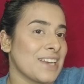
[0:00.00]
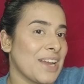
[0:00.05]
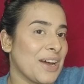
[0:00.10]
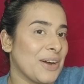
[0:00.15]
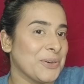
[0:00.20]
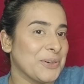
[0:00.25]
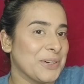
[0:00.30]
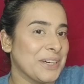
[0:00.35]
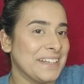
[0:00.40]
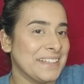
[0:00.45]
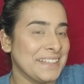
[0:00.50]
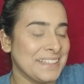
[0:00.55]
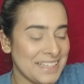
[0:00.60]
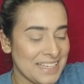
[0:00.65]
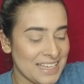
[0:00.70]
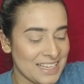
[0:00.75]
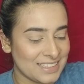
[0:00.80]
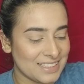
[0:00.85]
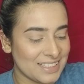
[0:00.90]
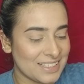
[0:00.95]
Now,
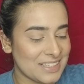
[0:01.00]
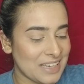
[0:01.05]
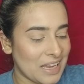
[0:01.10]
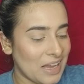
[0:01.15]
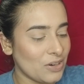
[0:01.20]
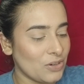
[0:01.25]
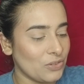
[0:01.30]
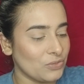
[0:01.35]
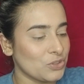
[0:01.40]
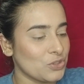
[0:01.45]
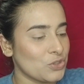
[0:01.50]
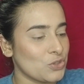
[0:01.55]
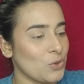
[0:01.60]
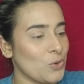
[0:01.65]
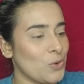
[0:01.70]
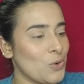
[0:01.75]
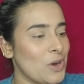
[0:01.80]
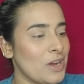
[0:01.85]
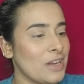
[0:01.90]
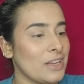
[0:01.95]
the star of the
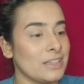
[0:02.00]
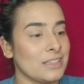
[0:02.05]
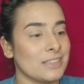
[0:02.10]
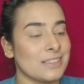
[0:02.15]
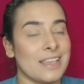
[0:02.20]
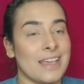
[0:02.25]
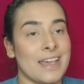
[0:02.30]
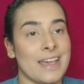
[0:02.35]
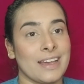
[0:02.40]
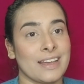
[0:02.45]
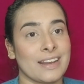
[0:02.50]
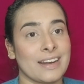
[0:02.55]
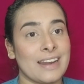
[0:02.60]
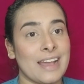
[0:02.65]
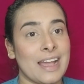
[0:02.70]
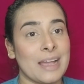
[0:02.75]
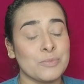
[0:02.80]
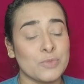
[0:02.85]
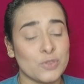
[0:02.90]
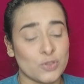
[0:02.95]
show is here
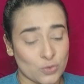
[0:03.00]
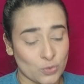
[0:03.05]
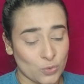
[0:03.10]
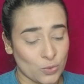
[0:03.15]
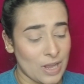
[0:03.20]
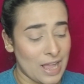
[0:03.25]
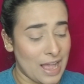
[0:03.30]
and I'm so